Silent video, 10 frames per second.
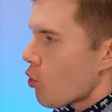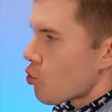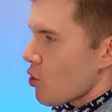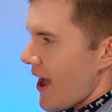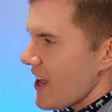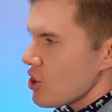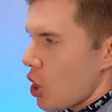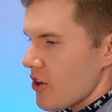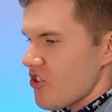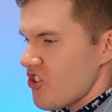Ryan
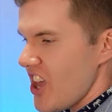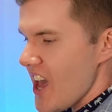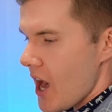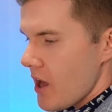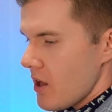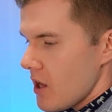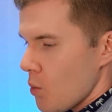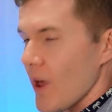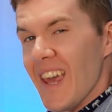Garcia, well,